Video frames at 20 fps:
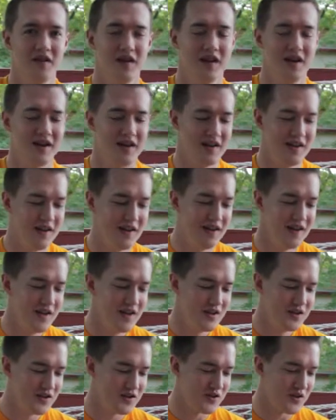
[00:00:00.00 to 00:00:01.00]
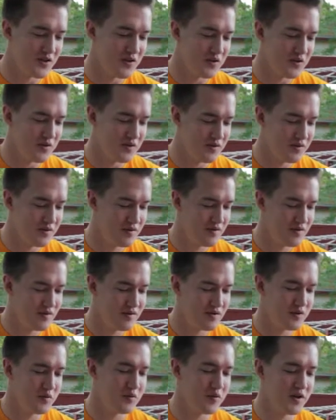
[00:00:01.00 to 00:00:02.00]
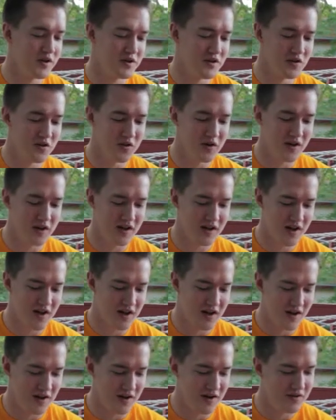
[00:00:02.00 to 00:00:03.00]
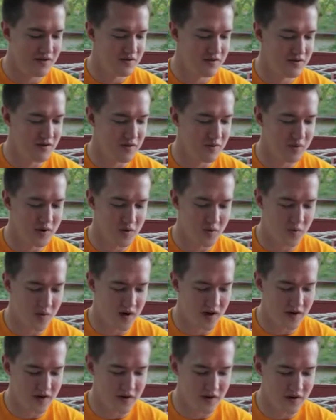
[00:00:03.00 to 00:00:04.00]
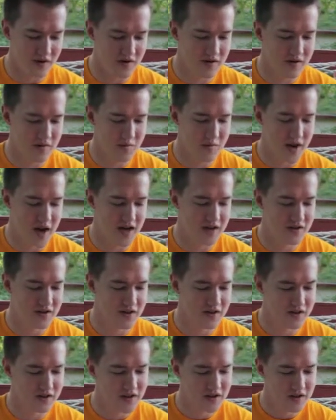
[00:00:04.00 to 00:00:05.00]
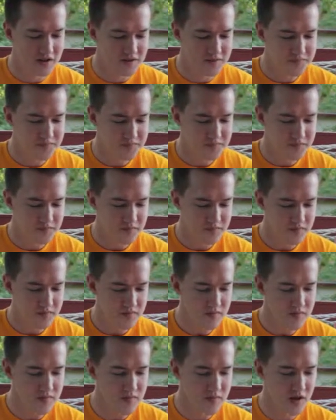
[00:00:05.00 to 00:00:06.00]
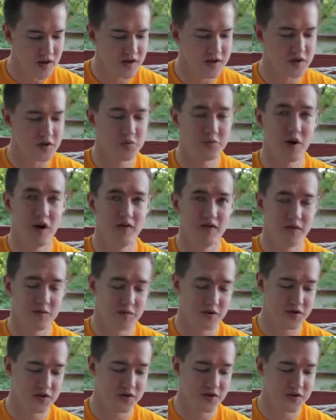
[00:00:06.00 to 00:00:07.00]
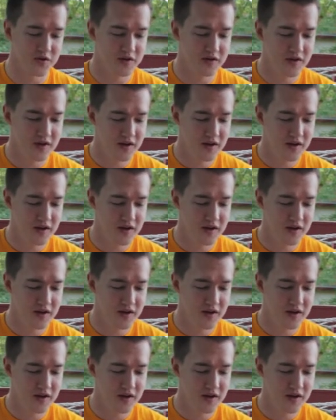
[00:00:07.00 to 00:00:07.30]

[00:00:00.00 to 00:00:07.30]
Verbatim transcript: Uh, so, so praise the Lord. Uh, I'll read one other passage. This is Proverbs two.